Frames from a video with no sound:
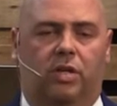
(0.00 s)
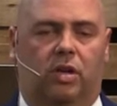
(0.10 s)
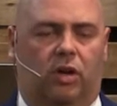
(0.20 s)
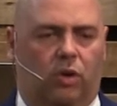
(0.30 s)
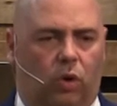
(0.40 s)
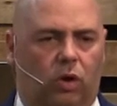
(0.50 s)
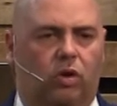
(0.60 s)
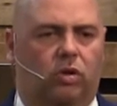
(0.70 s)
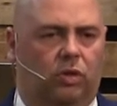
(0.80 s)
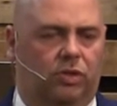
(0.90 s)
here an
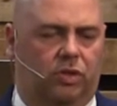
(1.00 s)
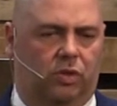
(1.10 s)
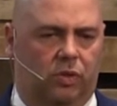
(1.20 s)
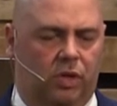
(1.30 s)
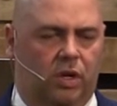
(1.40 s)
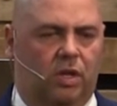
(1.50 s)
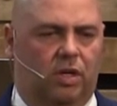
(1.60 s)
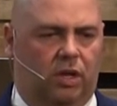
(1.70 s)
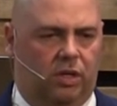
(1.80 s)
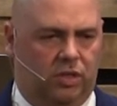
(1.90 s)
oracle to
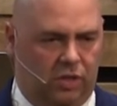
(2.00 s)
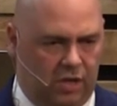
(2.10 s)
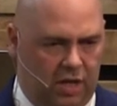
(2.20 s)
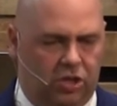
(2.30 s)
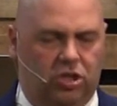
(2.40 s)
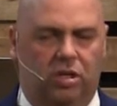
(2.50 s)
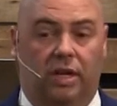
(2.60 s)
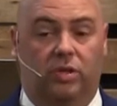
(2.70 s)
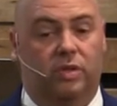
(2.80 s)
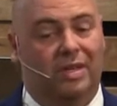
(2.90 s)
the nation
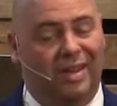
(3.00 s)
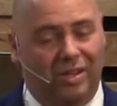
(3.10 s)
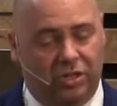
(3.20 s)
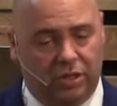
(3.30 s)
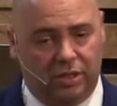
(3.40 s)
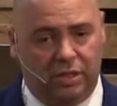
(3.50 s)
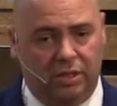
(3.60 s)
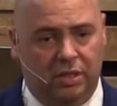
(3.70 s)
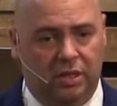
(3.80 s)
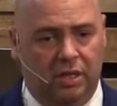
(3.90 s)
and to the
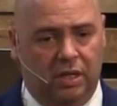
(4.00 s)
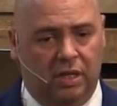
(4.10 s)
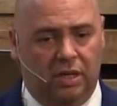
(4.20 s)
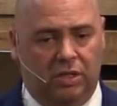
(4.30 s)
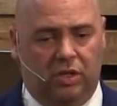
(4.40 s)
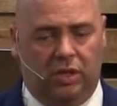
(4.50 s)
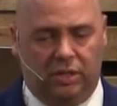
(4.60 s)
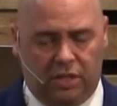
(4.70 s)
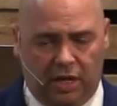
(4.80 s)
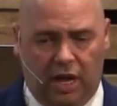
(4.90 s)
nations, to
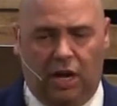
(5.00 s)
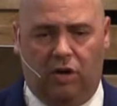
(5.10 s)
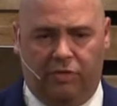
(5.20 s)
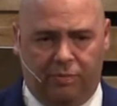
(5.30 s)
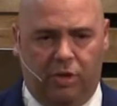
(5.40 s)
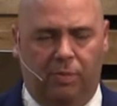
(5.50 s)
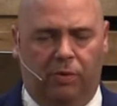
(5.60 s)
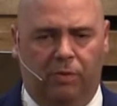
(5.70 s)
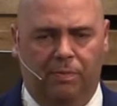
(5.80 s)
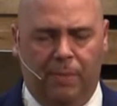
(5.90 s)
the heart of
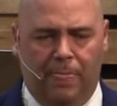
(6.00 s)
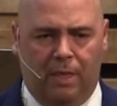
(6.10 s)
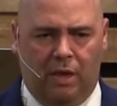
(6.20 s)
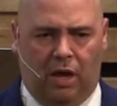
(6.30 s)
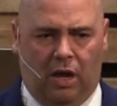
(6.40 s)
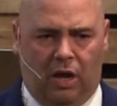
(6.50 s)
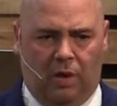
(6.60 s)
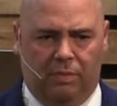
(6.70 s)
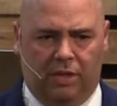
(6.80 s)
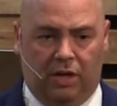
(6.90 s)
people
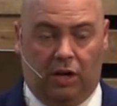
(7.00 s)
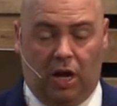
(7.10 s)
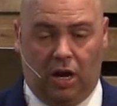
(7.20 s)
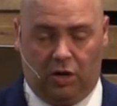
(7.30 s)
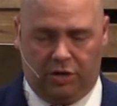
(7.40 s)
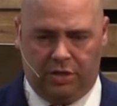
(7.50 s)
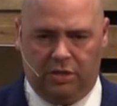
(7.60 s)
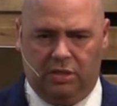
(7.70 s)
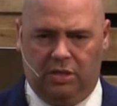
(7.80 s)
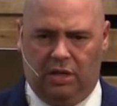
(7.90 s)
that are
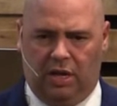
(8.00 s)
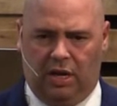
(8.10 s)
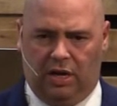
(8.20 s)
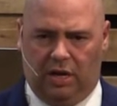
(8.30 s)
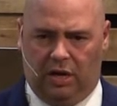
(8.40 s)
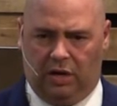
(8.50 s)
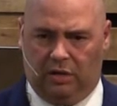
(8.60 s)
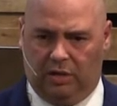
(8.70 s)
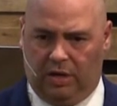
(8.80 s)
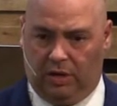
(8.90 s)
hardened and
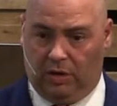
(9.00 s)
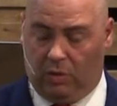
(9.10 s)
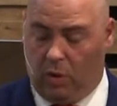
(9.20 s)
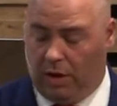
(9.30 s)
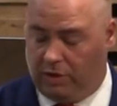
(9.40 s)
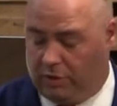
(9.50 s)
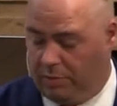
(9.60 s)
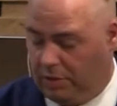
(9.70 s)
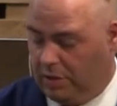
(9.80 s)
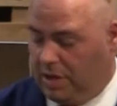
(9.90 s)
our wandering, but